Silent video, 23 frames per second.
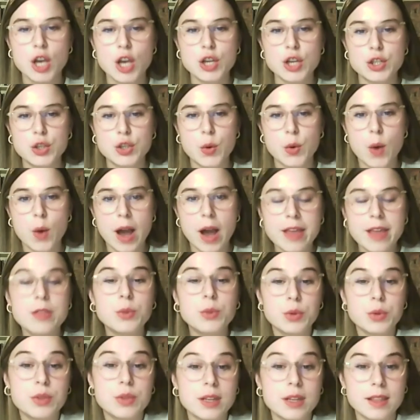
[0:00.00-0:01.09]
So I do
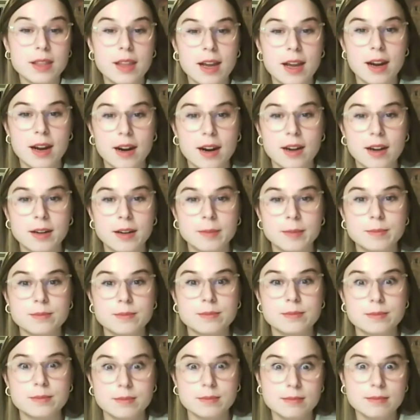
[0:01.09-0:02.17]
think they are
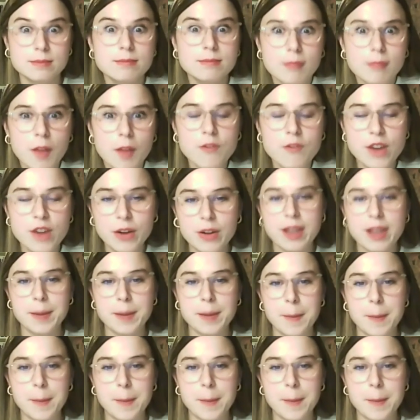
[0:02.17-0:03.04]
very